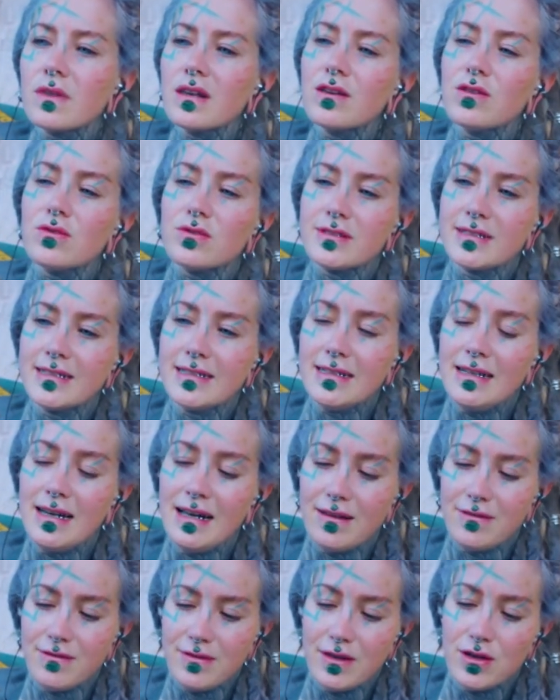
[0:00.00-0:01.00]
you still
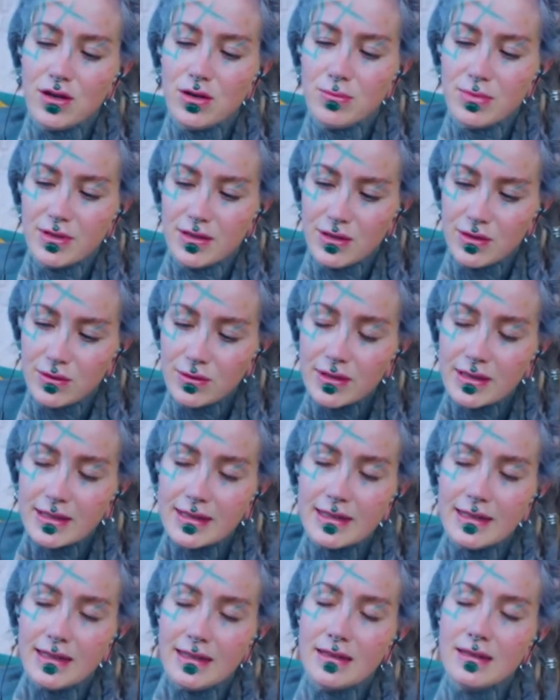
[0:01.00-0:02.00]
have the
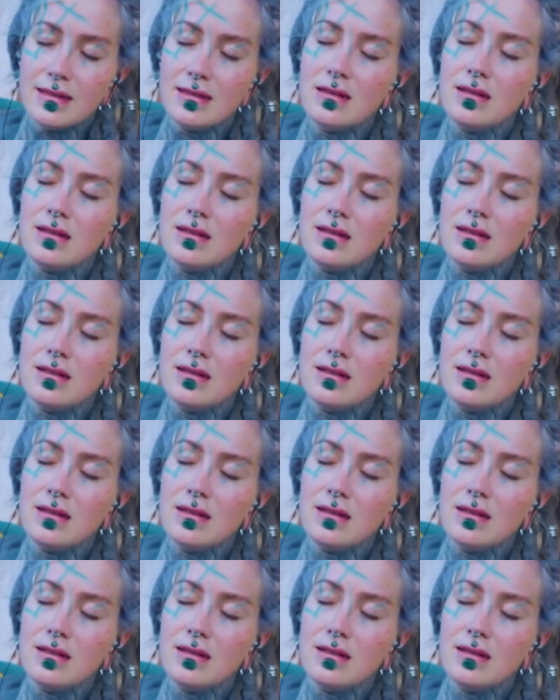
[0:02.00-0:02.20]
opportunity